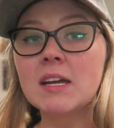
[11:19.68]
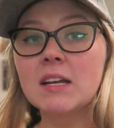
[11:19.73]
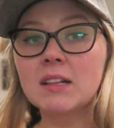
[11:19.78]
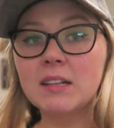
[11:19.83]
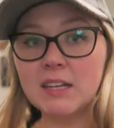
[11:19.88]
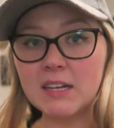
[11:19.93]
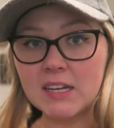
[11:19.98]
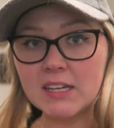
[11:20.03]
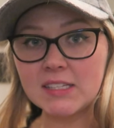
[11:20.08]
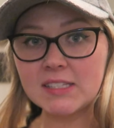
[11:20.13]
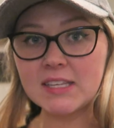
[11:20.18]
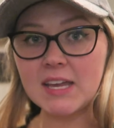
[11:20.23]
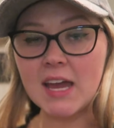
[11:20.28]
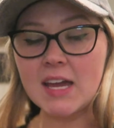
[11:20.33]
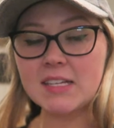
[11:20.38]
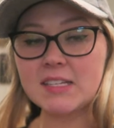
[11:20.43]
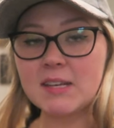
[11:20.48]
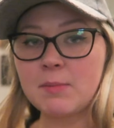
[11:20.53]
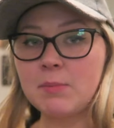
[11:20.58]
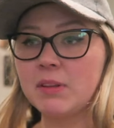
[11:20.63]
cleaning
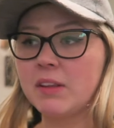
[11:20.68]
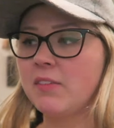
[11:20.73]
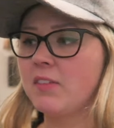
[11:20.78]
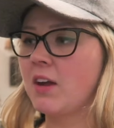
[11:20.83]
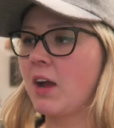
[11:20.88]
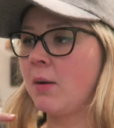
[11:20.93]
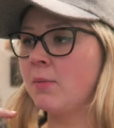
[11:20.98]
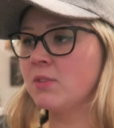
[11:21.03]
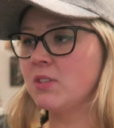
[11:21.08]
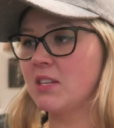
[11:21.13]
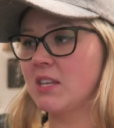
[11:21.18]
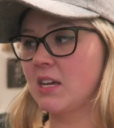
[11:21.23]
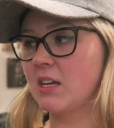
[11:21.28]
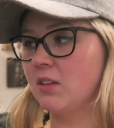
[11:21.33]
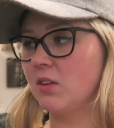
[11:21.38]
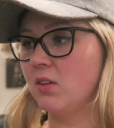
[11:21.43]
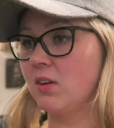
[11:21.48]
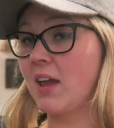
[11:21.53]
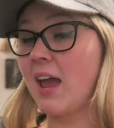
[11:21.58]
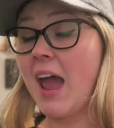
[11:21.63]
set. I believe it comes with like
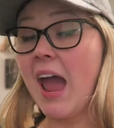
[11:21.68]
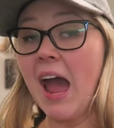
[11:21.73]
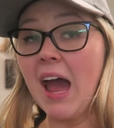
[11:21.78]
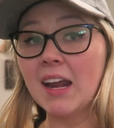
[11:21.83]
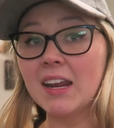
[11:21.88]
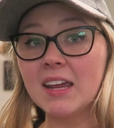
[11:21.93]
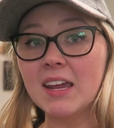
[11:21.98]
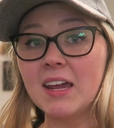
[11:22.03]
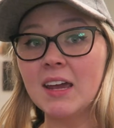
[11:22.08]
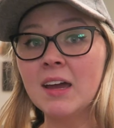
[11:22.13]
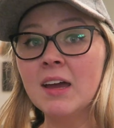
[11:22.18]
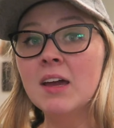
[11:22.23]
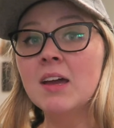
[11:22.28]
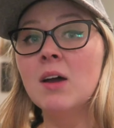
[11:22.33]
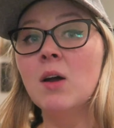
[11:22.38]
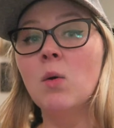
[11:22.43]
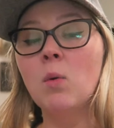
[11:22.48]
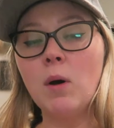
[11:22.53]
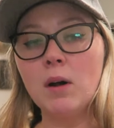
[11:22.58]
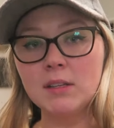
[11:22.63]
a little caddy,
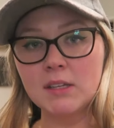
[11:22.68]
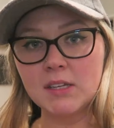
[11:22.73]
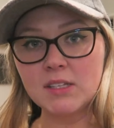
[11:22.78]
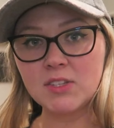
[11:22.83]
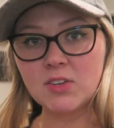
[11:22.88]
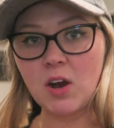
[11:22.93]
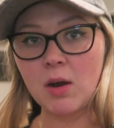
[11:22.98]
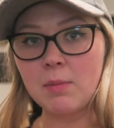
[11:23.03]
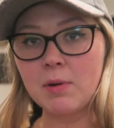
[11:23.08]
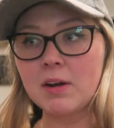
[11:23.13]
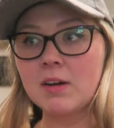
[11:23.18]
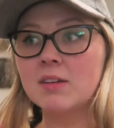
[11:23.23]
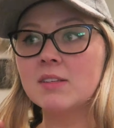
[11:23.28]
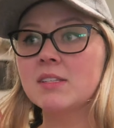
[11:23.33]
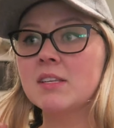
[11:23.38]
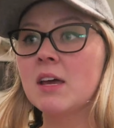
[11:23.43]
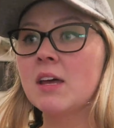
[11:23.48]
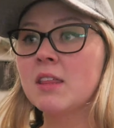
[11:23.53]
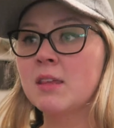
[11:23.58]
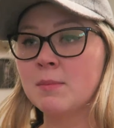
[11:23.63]
walnut
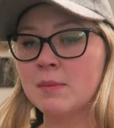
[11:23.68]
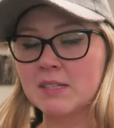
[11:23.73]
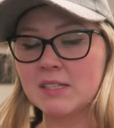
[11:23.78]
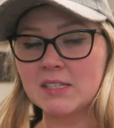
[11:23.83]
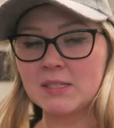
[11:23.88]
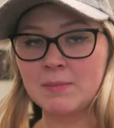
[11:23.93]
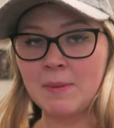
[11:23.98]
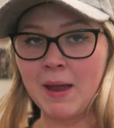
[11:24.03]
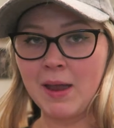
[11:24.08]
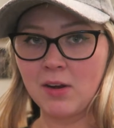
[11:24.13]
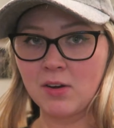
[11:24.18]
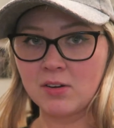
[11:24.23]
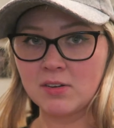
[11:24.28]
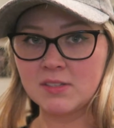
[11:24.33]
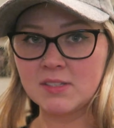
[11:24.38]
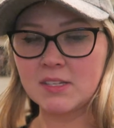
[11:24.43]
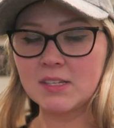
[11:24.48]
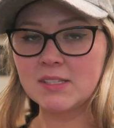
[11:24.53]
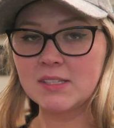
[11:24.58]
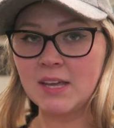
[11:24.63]
scrubbers, the Mrs.
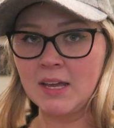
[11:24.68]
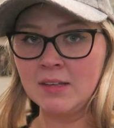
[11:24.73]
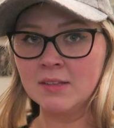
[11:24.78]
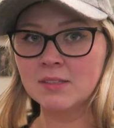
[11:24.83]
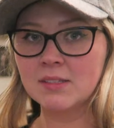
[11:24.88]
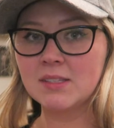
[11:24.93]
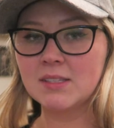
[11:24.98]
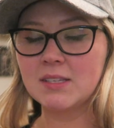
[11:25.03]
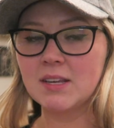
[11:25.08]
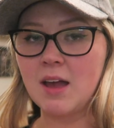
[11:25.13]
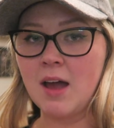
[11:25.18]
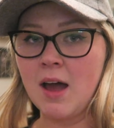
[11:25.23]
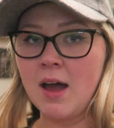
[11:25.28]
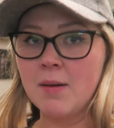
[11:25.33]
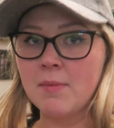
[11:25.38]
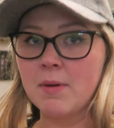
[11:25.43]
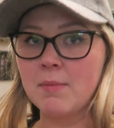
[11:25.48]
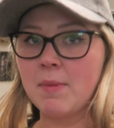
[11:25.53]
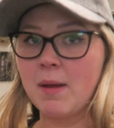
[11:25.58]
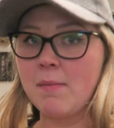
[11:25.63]
Meyers since
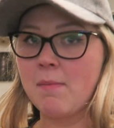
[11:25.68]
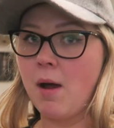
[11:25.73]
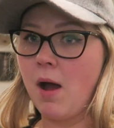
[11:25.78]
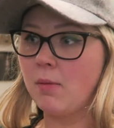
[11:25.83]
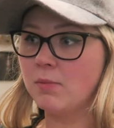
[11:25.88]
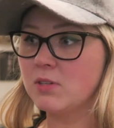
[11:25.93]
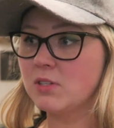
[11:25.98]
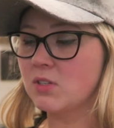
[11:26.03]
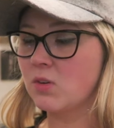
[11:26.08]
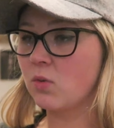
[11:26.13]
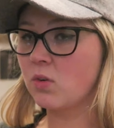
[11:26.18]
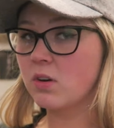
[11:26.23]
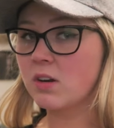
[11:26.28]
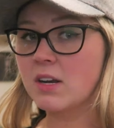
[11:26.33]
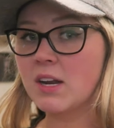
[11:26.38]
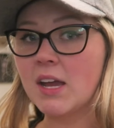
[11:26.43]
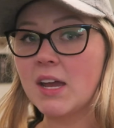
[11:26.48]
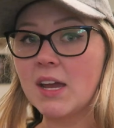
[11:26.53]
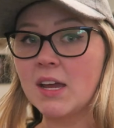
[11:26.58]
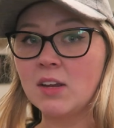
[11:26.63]
um, my mom just
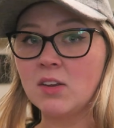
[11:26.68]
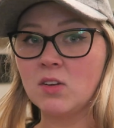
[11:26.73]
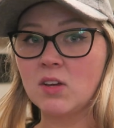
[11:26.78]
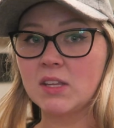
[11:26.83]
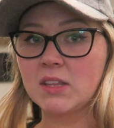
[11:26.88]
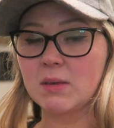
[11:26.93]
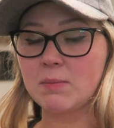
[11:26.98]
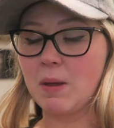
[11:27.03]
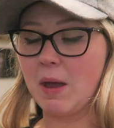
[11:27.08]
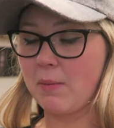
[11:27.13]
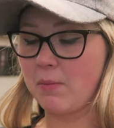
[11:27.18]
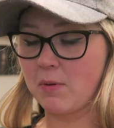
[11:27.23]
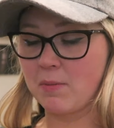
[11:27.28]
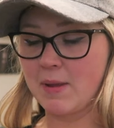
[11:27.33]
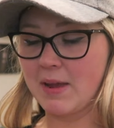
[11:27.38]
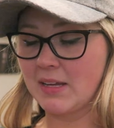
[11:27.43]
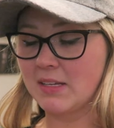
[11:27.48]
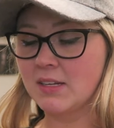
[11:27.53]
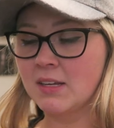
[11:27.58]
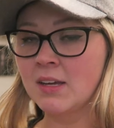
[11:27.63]
ordered it and you get the
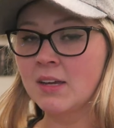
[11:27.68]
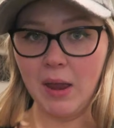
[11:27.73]
peppermint.